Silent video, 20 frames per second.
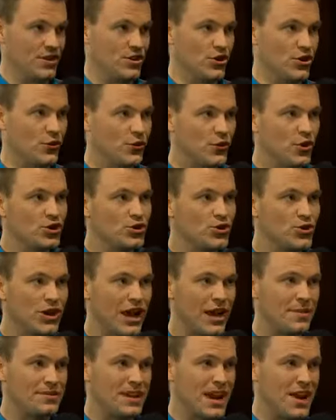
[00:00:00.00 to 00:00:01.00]
You know, the first two
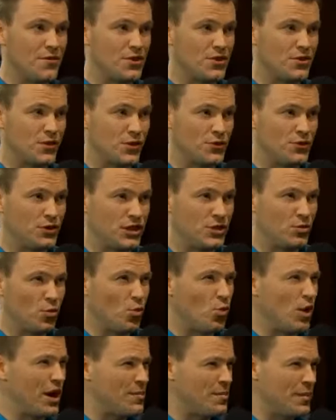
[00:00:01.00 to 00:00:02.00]
games averaged
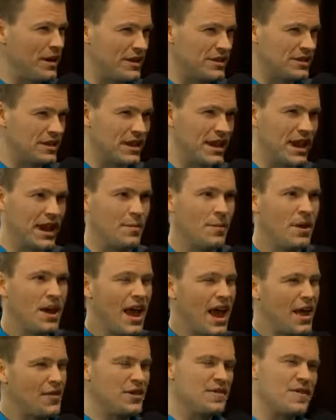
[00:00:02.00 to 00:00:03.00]
51 minutes a game.
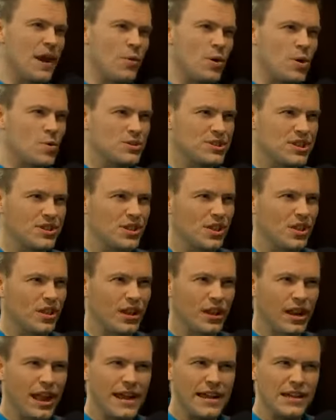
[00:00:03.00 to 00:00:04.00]
I think that one was in the
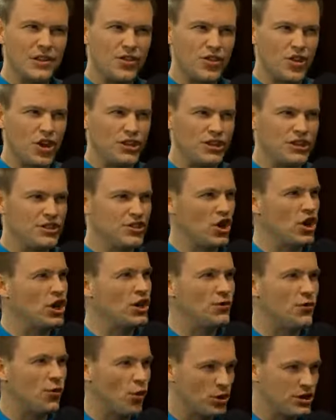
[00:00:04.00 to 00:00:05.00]
late 30s,
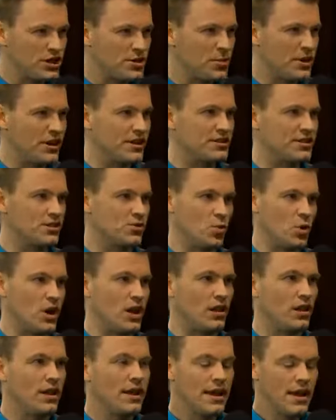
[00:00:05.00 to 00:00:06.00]
early 40 minutes as
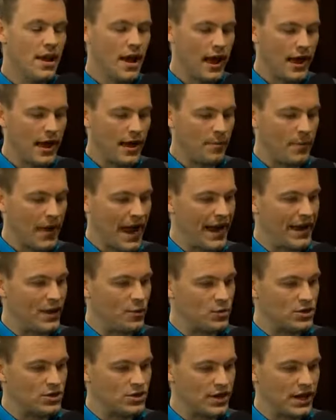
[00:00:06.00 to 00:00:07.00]
well. Um, and
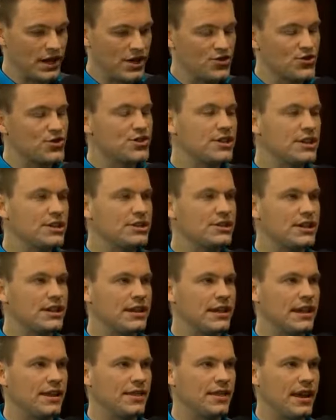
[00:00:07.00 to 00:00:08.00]
it was interesting to
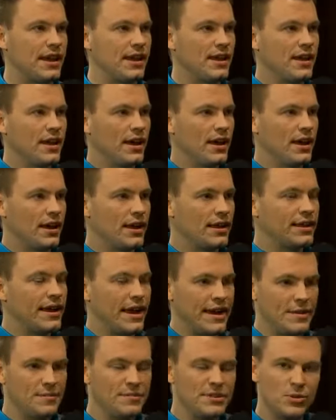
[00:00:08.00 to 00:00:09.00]
hear that uh,
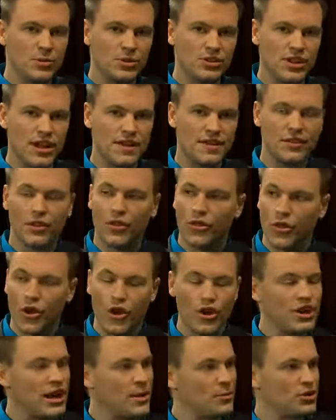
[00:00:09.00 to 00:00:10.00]
KMT was saying that the
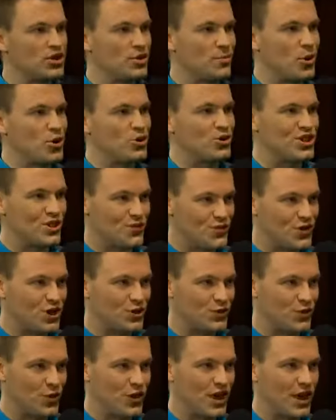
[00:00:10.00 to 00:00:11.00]
third game was the most
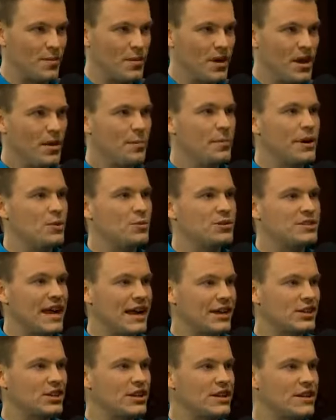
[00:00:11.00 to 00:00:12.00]
difficult for them, mm-hmm. but it was
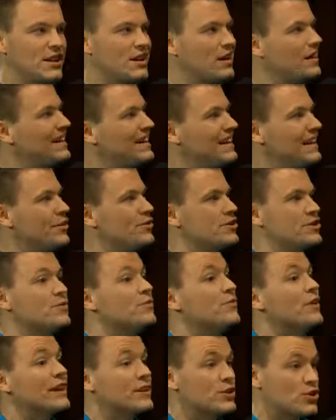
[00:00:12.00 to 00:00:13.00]
actually the clearest
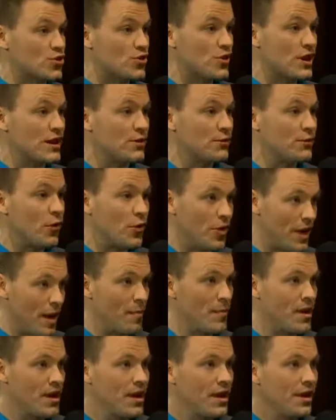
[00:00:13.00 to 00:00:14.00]
victory for them.
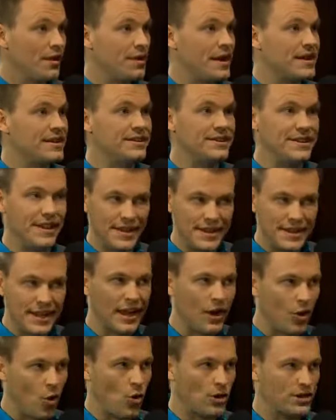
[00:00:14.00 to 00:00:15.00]
They didn't
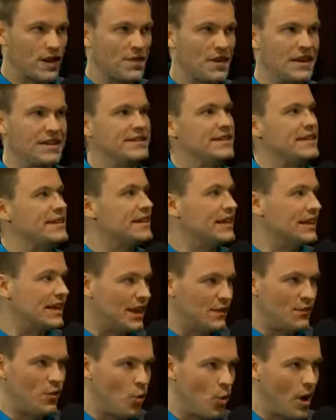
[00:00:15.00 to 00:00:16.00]
get caught up. They didn't
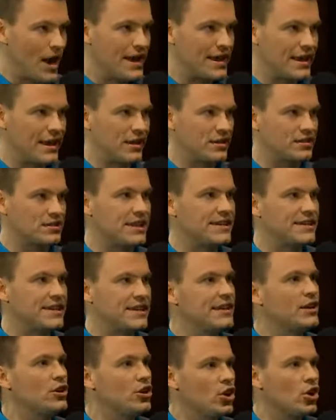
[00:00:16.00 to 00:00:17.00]
give away kills. They
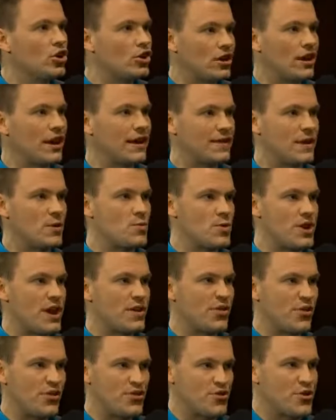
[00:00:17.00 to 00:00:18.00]
didn't look like they were
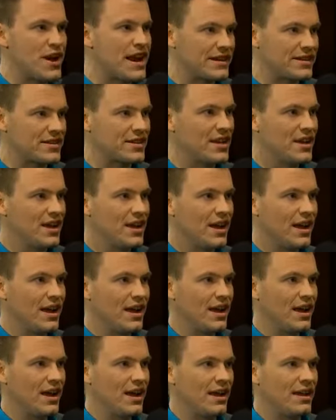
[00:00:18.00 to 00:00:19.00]
at threat,
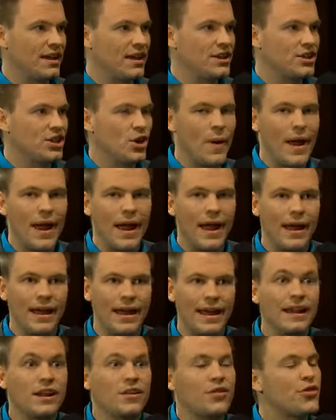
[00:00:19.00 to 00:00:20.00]
uh, right. you know, uh,
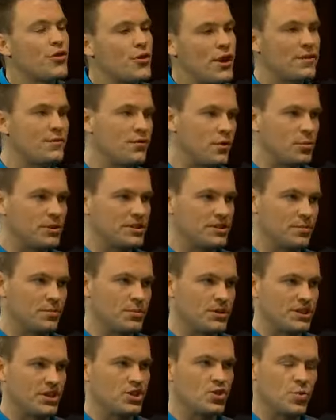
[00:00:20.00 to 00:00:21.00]
in a threatful pos-
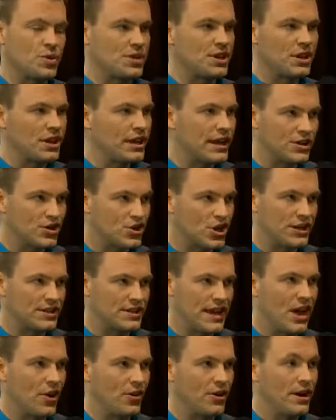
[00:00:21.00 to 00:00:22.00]
position where they could get shut
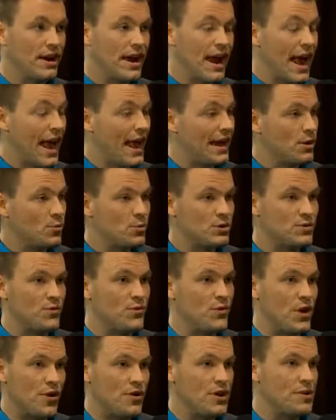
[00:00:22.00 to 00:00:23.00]
down. And it was
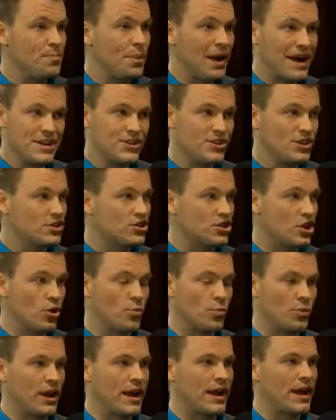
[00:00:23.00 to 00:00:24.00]
very patient, slow
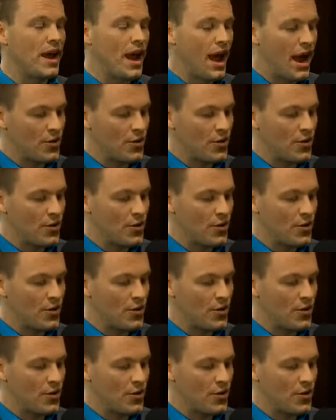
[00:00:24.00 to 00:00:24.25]
play.